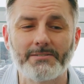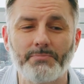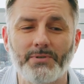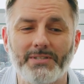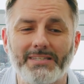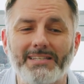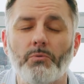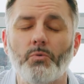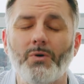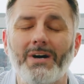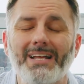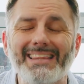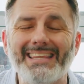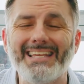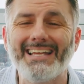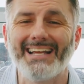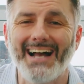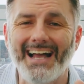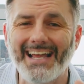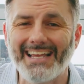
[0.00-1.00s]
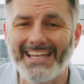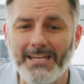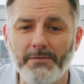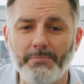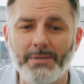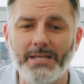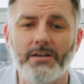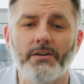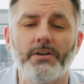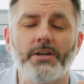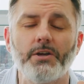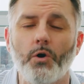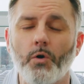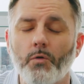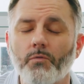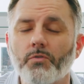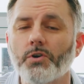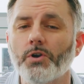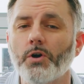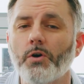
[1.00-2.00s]
but the one thing I keep hearing
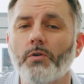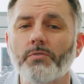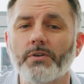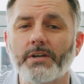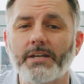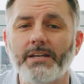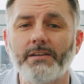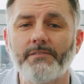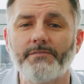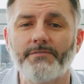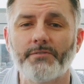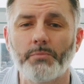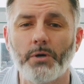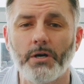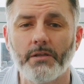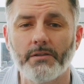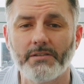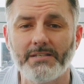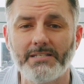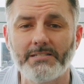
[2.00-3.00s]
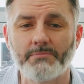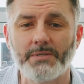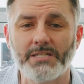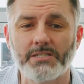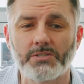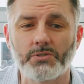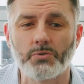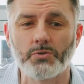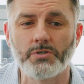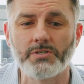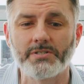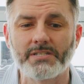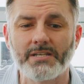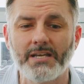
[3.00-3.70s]
over and over again from all of these mentors,